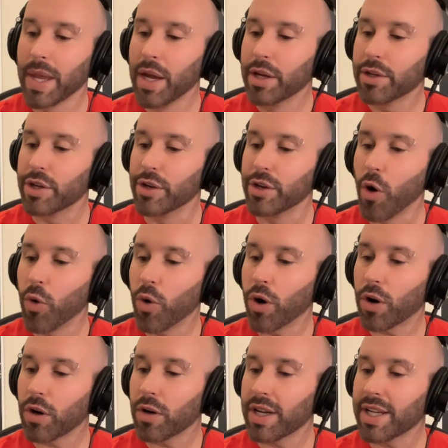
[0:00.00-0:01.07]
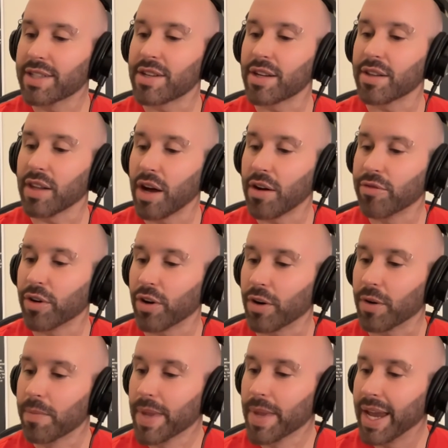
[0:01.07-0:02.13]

To know her is to love her.